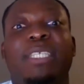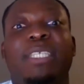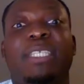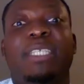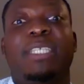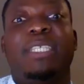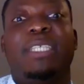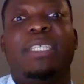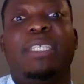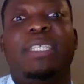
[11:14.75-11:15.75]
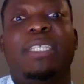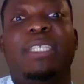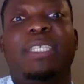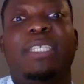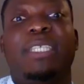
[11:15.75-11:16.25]
get admission into
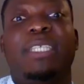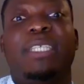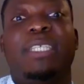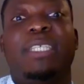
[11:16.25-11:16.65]
the school.